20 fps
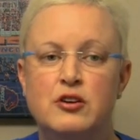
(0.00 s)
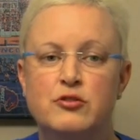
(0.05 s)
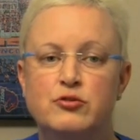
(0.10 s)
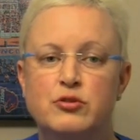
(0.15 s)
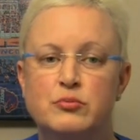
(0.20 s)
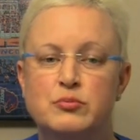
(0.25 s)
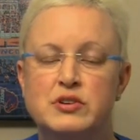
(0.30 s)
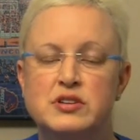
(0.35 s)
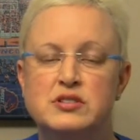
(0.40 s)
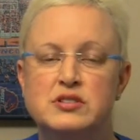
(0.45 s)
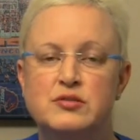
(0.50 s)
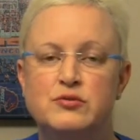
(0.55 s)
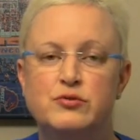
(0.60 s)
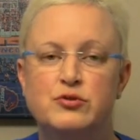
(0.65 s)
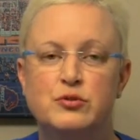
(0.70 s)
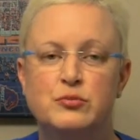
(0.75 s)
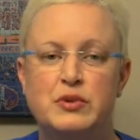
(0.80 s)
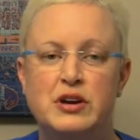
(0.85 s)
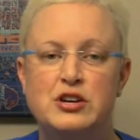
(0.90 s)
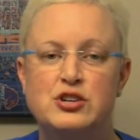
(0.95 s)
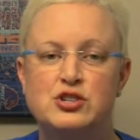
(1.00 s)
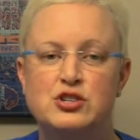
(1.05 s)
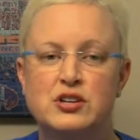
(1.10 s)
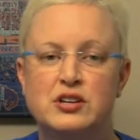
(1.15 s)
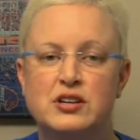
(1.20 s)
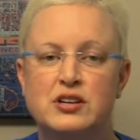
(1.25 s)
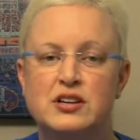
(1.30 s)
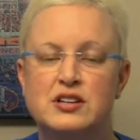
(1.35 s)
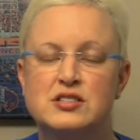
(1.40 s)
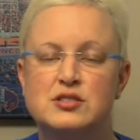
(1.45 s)
From this
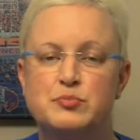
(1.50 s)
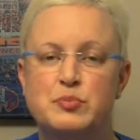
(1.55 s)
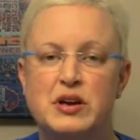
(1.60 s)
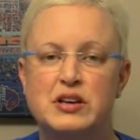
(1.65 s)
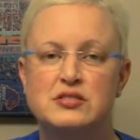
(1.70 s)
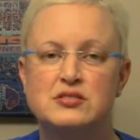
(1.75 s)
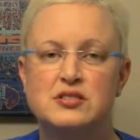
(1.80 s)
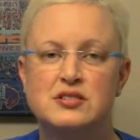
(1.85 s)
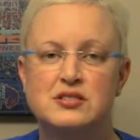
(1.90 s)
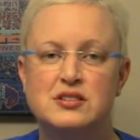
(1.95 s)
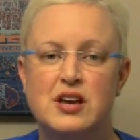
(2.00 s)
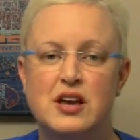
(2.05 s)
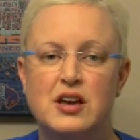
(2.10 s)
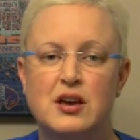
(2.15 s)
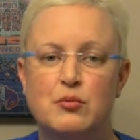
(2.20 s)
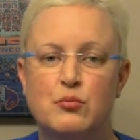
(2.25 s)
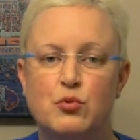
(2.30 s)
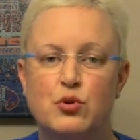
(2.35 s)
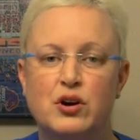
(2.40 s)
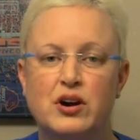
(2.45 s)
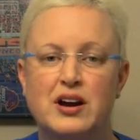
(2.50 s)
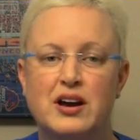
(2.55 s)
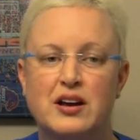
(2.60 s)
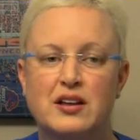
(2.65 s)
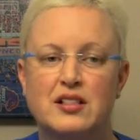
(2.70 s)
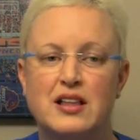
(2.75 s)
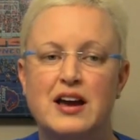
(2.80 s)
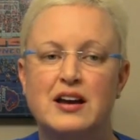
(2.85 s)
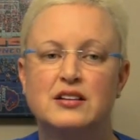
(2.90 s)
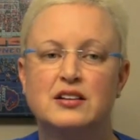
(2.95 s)
information, it's best to take a more
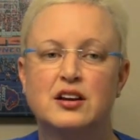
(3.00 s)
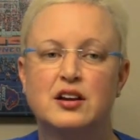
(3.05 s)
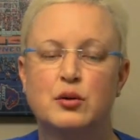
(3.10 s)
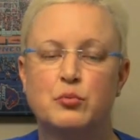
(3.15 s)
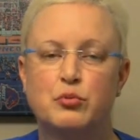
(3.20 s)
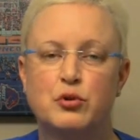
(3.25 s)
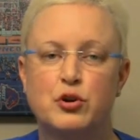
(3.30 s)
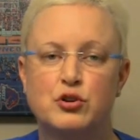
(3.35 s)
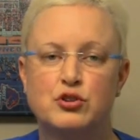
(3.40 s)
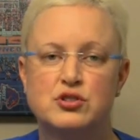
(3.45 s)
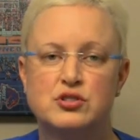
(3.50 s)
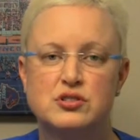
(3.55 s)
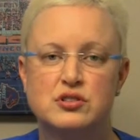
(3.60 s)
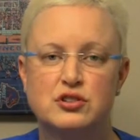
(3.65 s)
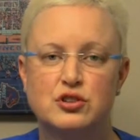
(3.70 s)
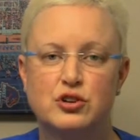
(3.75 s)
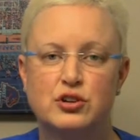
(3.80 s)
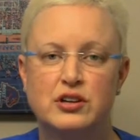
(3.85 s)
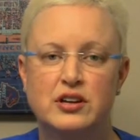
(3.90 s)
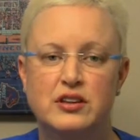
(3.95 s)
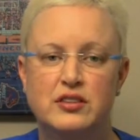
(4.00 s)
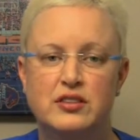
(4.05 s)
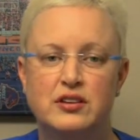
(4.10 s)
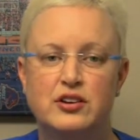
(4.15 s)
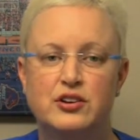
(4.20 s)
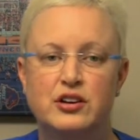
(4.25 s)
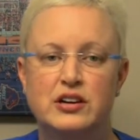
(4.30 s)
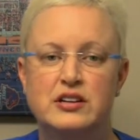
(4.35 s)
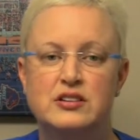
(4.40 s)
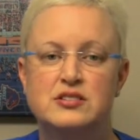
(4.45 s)
eclectic approach to learning
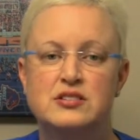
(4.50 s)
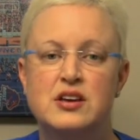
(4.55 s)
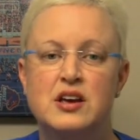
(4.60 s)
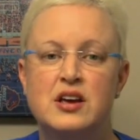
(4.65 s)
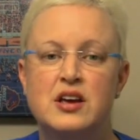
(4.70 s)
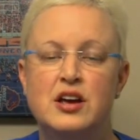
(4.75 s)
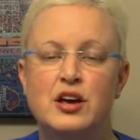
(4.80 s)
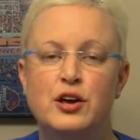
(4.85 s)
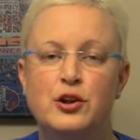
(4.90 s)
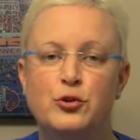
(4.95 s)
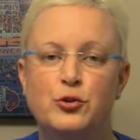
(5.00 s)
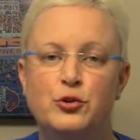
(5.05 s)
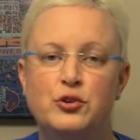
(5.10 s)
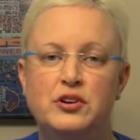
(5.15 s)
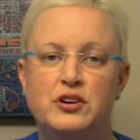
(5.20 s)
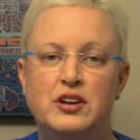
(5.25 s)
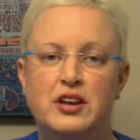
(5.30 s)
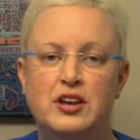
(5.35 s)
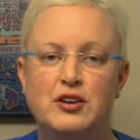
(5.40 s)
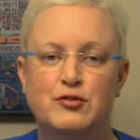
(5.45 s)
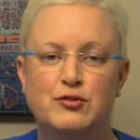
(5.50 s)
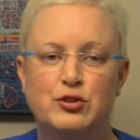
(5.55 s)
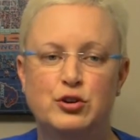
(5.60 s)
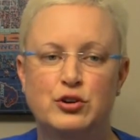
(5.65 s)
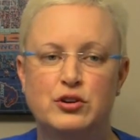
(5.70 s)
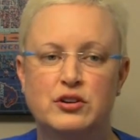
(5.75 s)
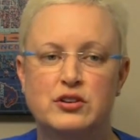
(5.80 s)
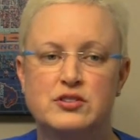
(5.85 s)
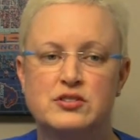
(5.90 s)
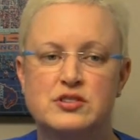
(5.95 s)
theories in order to give
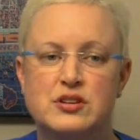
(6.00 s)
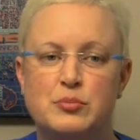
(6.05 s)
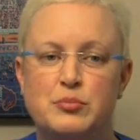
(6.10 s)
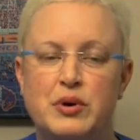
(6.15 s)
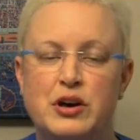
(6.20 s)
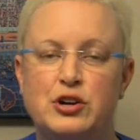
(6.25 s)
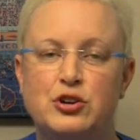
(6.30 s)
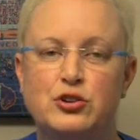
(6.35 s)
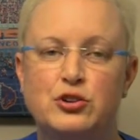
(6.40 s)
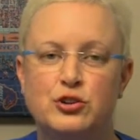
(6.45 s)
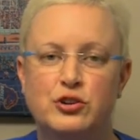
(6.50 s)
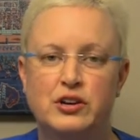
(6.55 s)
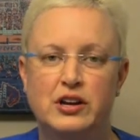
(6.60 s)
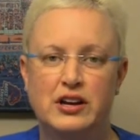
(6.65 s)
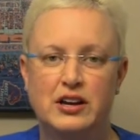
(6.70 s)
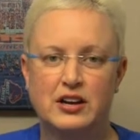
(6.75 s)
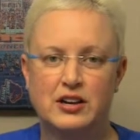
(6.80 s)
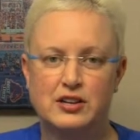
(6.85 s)
learners a better learning